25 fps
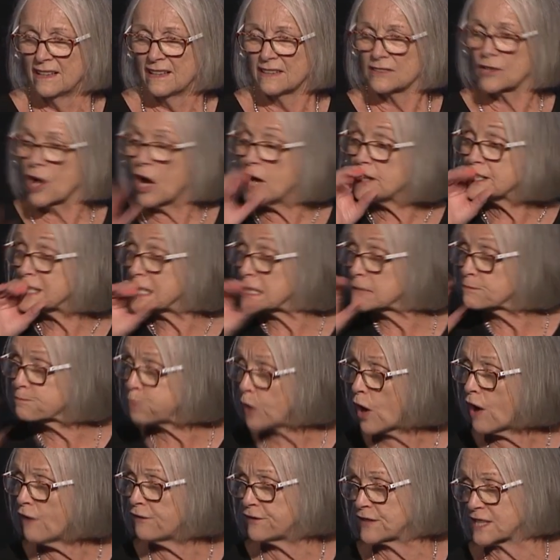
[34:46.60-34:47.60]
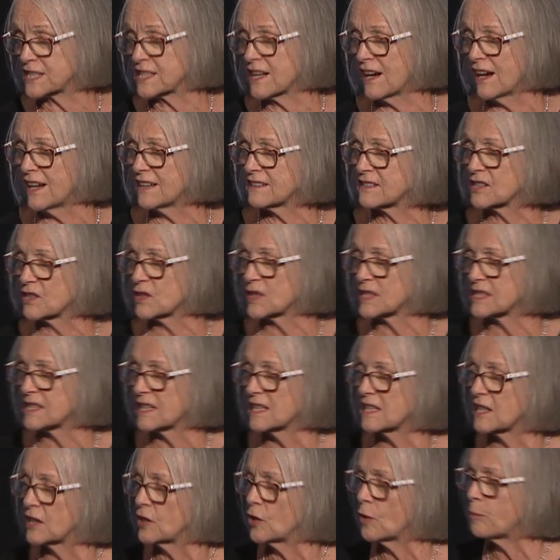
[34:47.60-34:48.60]
God has prophesied to
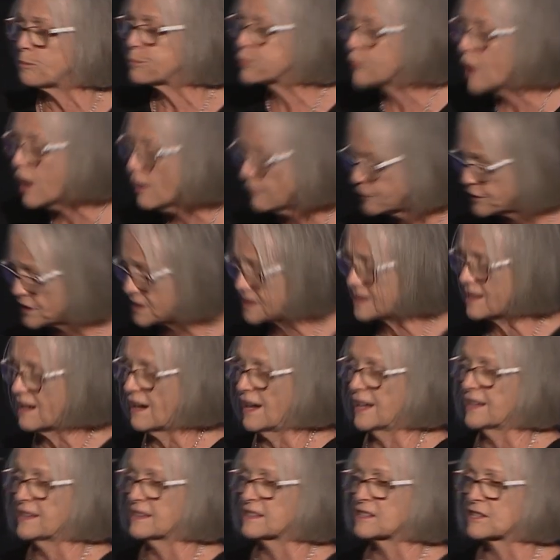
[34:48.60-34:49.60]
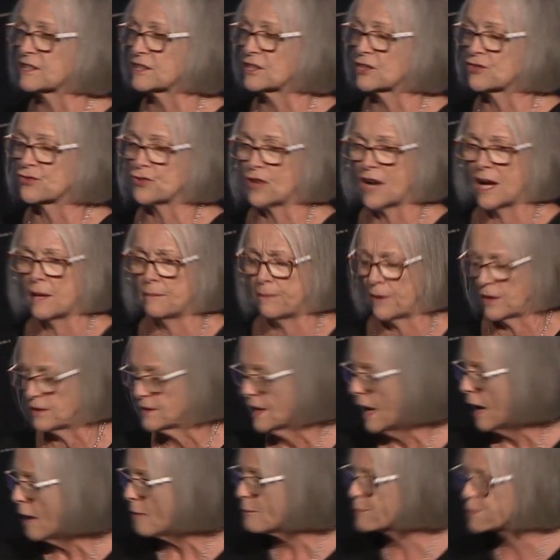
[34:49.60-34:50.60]
Ezekiel, prophesy into the dry bone,
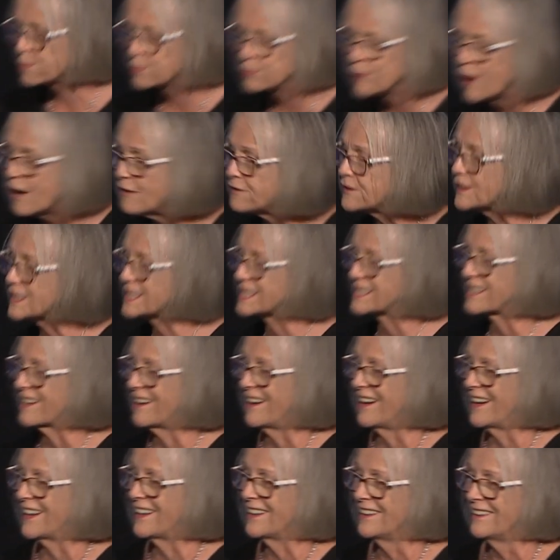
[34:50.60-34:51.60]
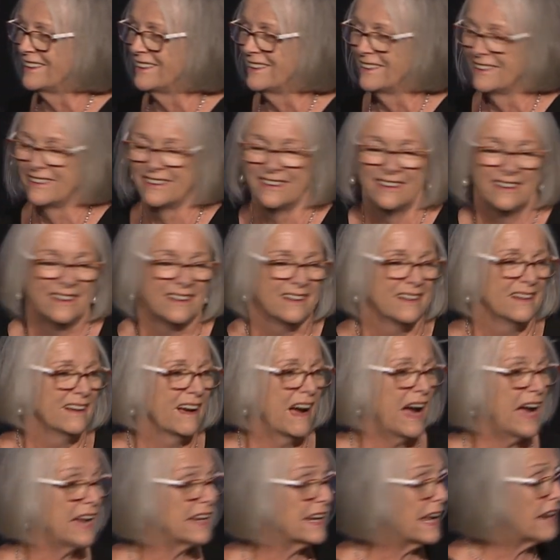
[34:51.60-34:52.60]
prophesy.
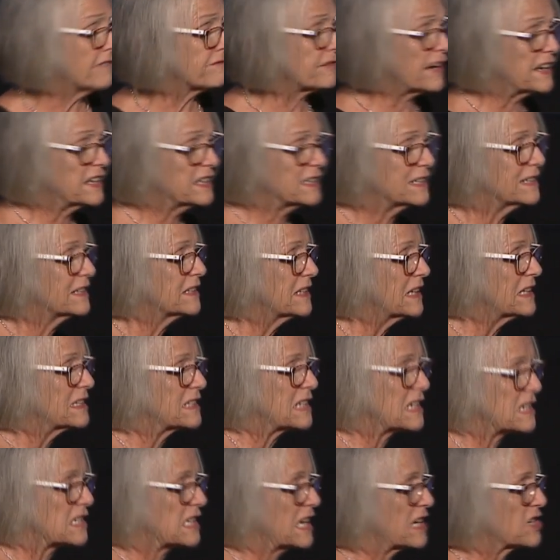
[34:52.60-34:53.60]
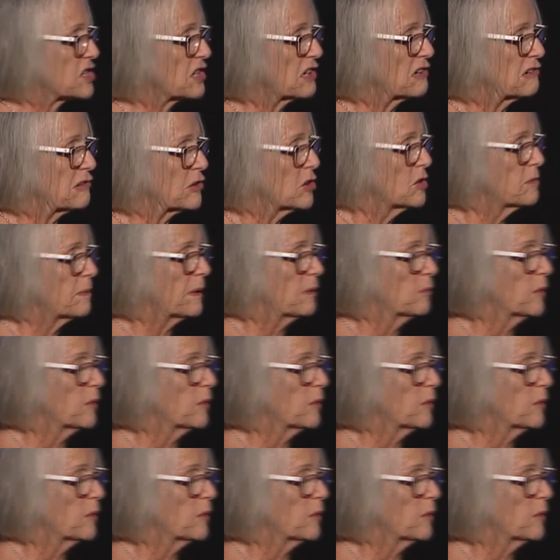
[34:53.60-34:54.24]
I love running an intercession group and